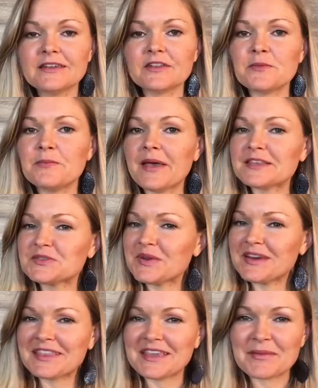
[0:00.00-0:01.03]
Now, the best
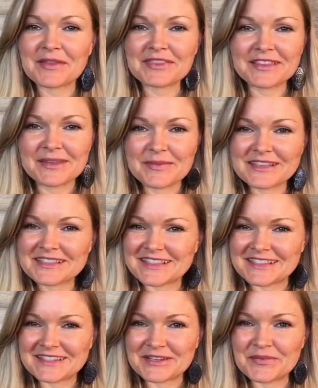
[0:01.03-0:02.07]
way to think about the limbic
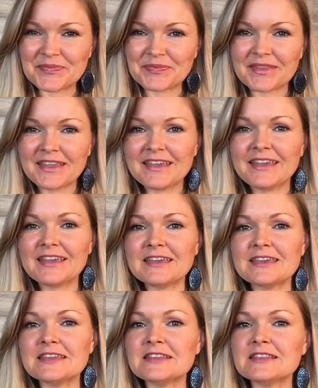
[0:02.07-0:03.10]
system
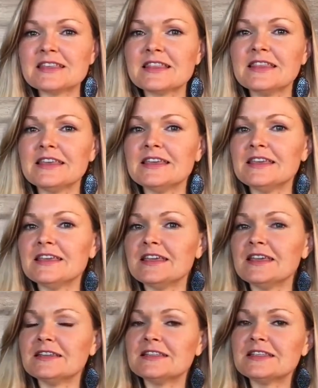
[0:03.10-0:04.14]
is
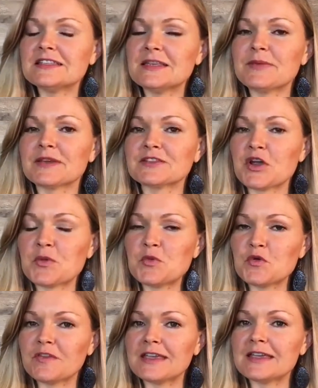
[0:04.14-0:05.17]
the Disney Pixar
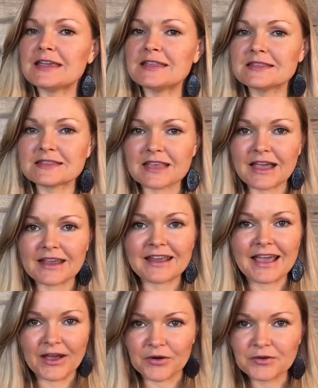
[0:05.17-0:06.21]
movie Inside
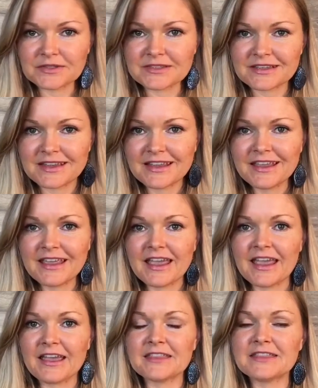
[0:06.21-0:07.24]
Out.
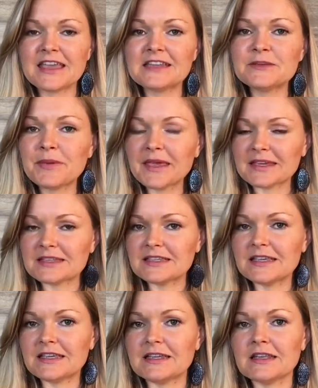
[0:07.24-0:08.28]
And they
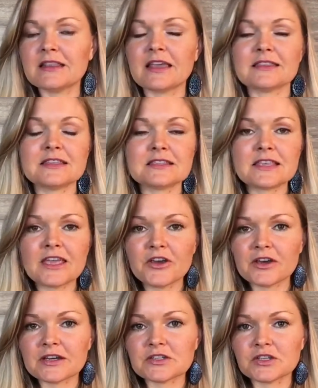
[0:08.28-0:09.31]
depicted like this
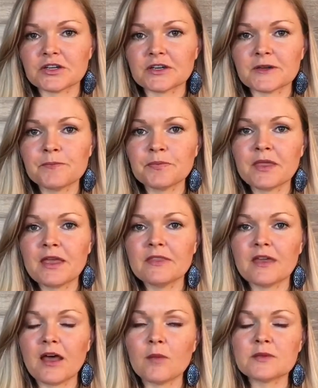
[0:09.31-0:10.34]
character
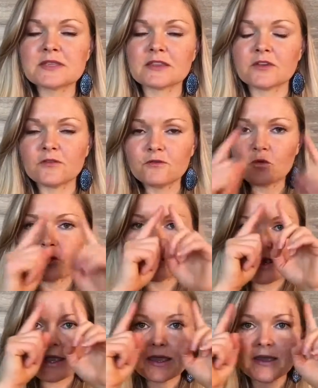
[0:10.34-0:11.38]
that almost like their
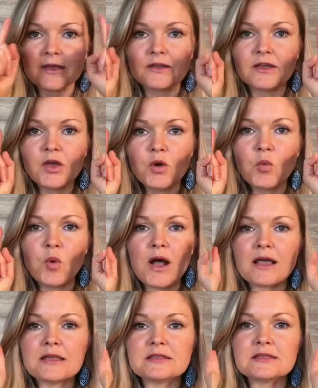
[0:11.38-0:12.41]
forehead
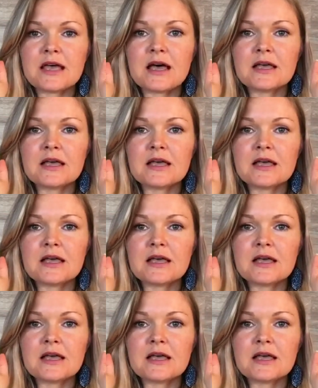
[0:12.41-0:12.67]
was